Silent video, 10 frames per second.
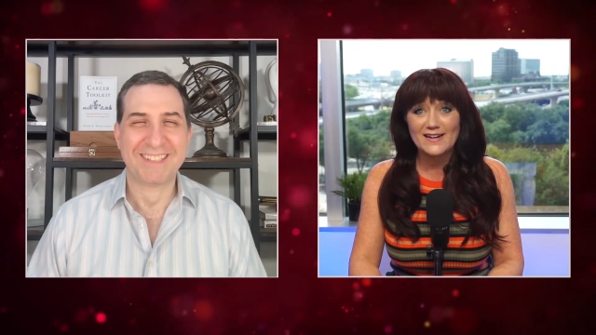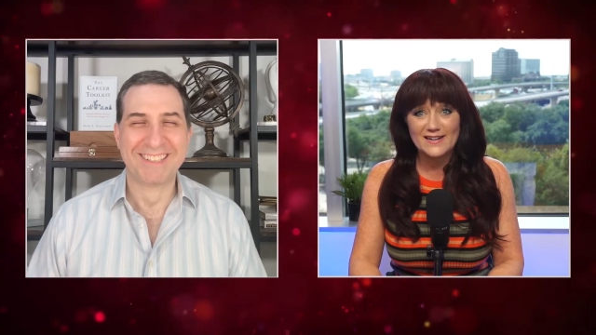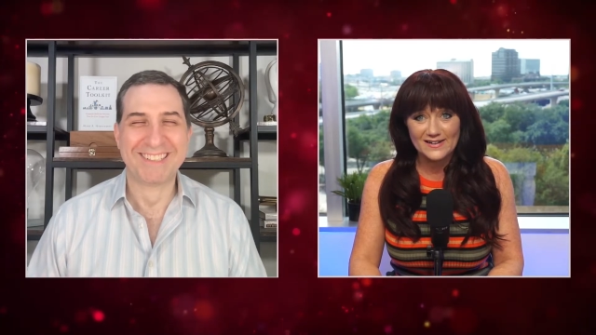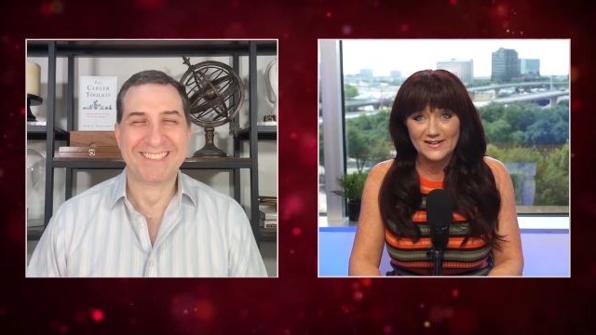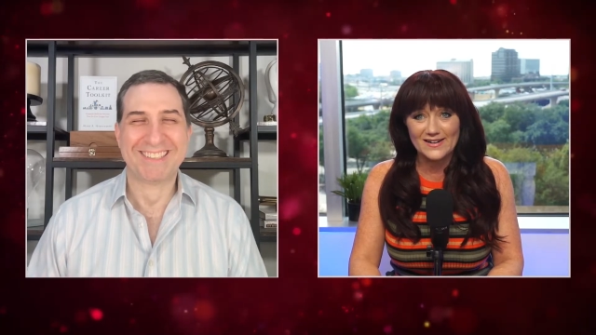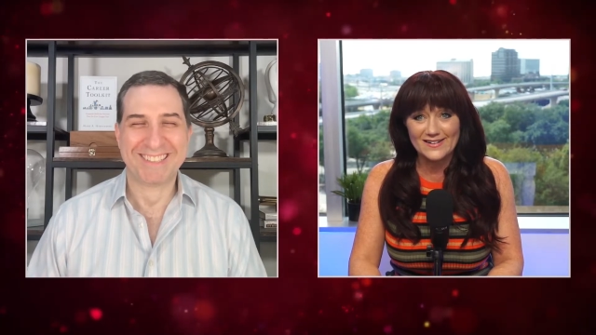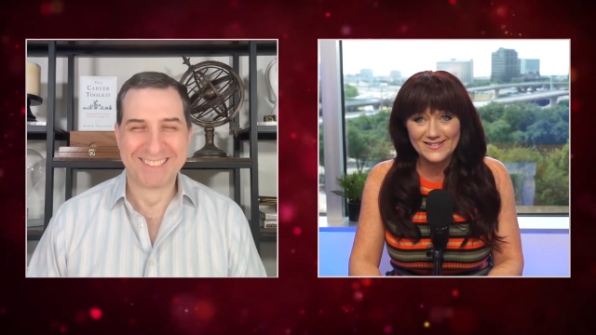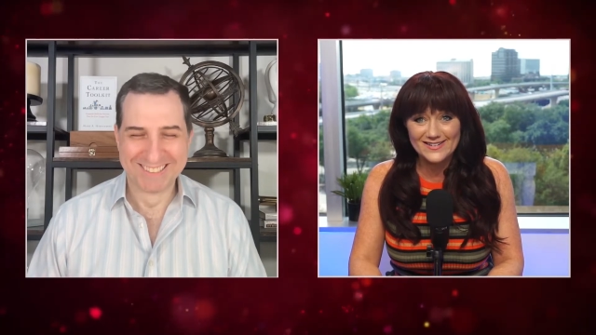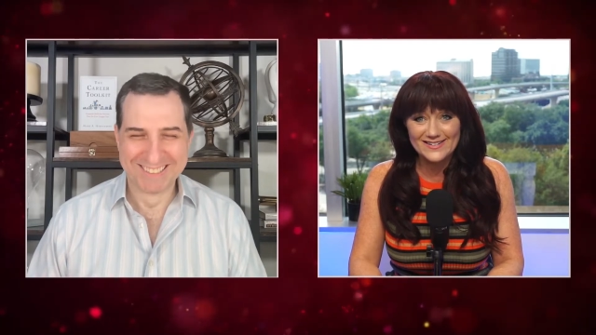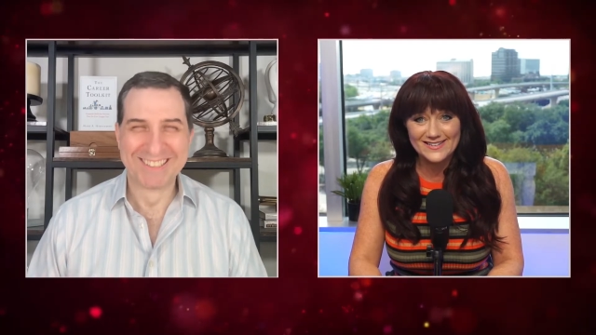Speaker 1: you
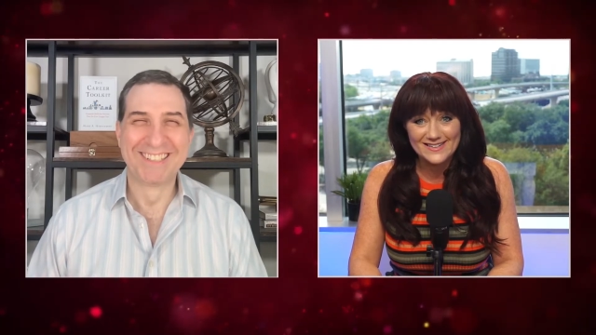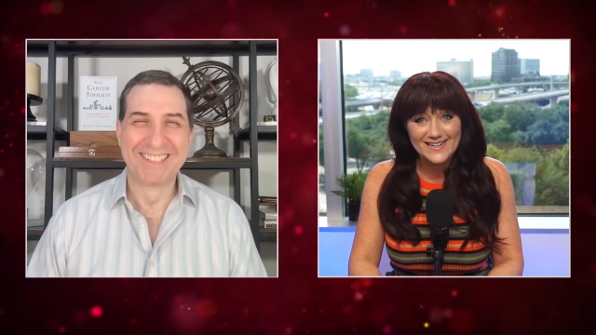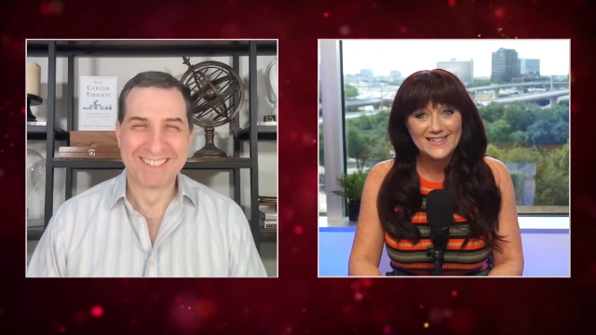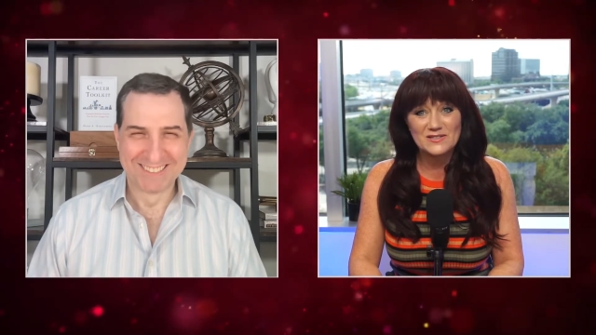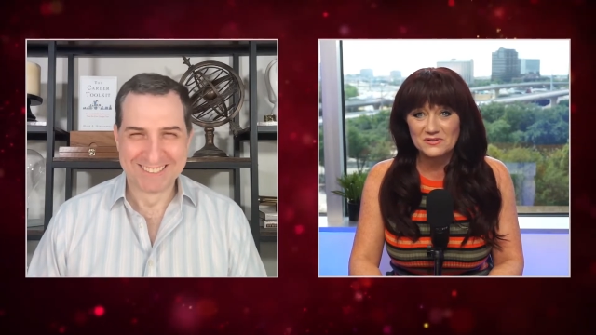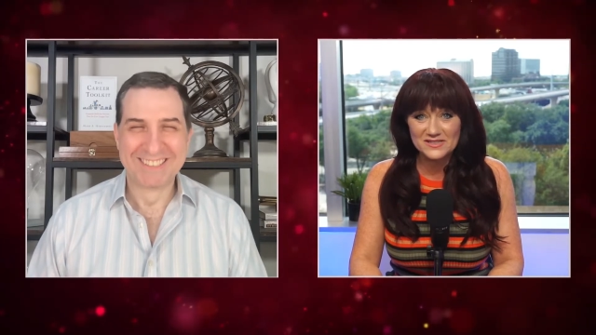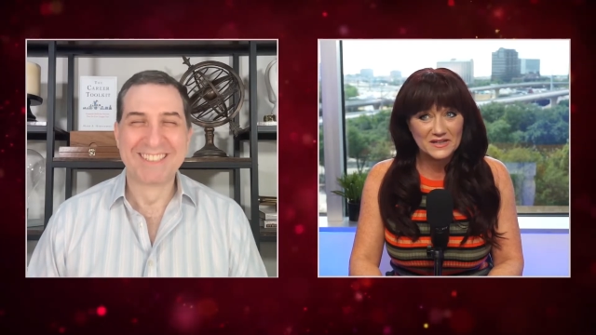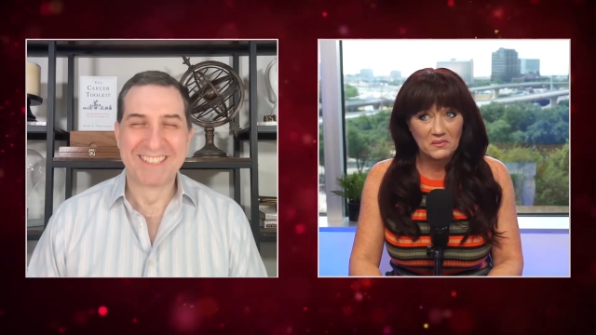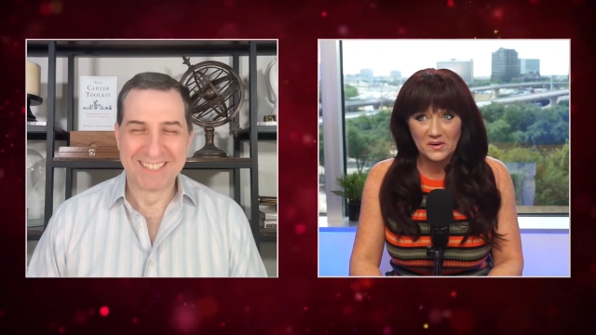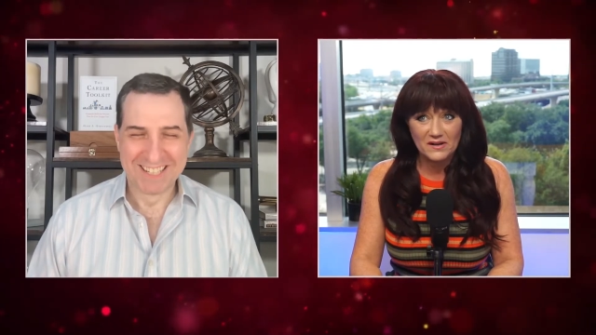know, so just
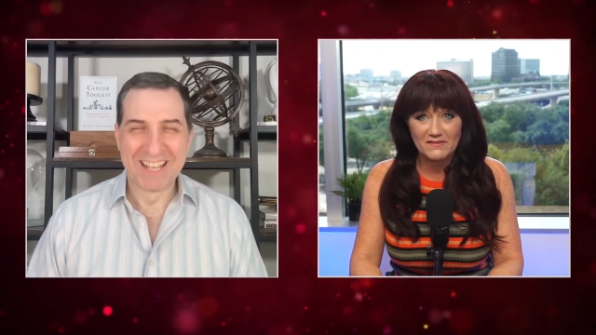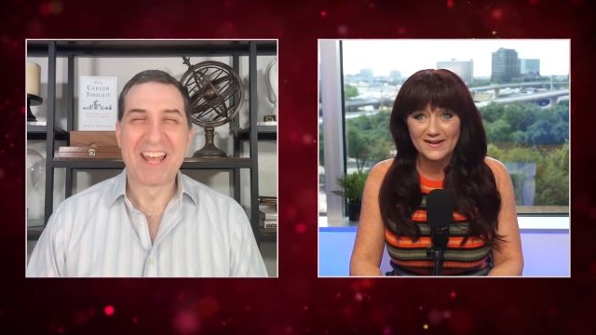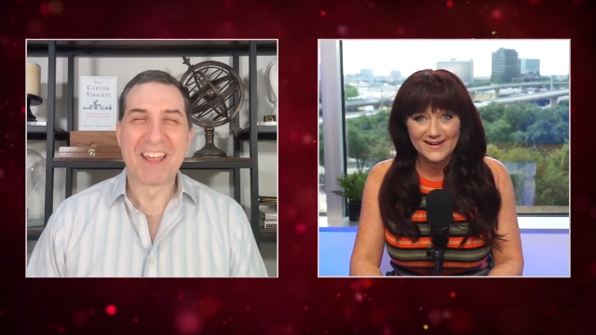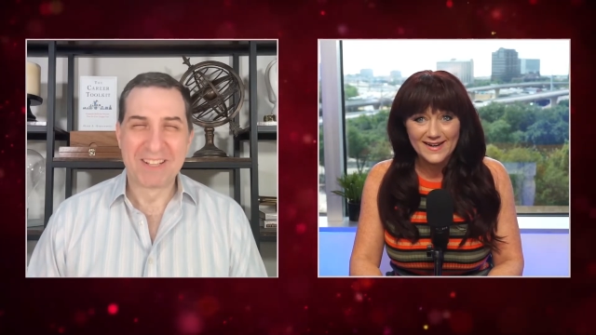get rid of it.